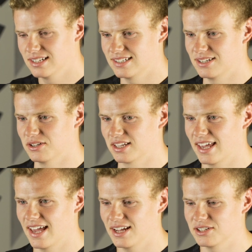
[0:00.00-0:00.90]
sitting on the
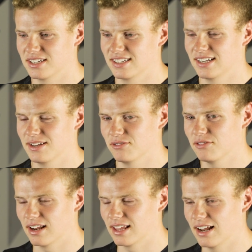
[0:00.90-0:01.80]
couch, and
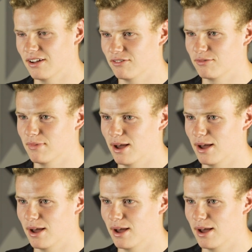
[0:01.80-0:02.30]
funnily enough,